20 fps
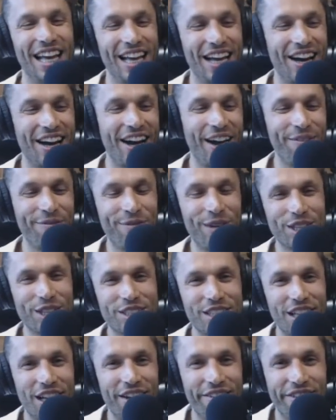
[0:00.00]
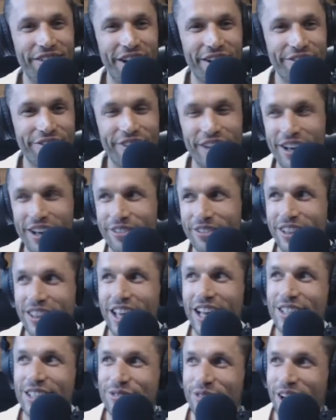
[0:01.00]
All right. Much love on it, family.
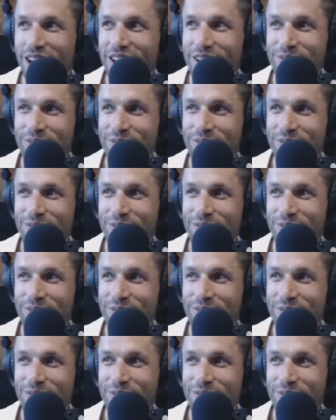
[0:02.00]
Thanks, Frank.